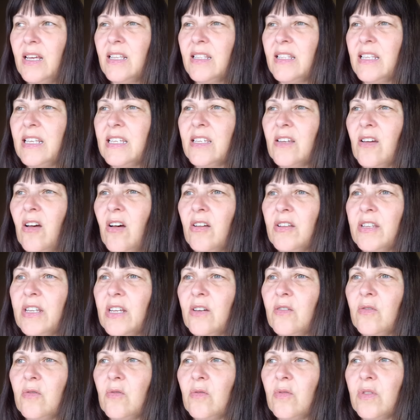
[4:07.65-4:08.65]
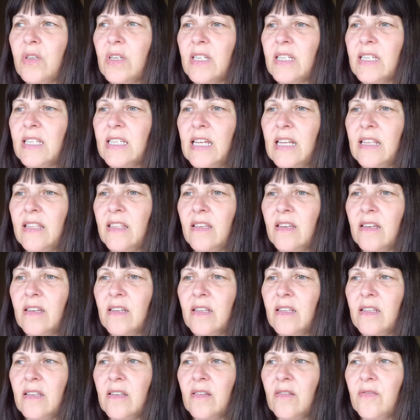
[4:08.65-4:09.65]
This article that said that
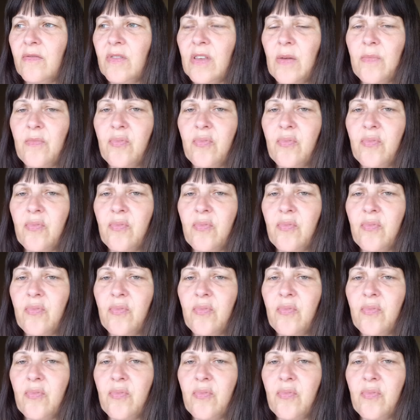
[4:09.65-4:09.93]
they're